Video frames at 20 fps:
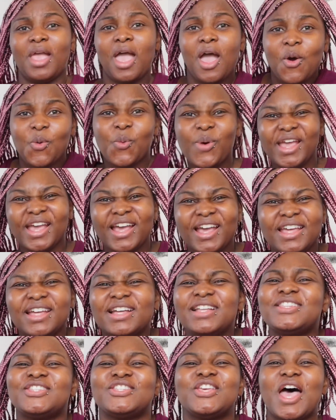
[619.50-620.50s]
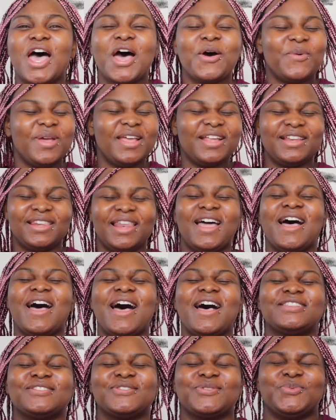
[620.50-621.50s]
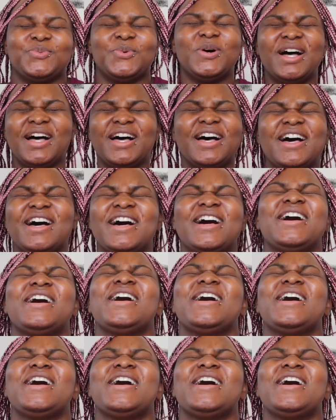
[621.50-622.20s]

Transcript: We are doing last one.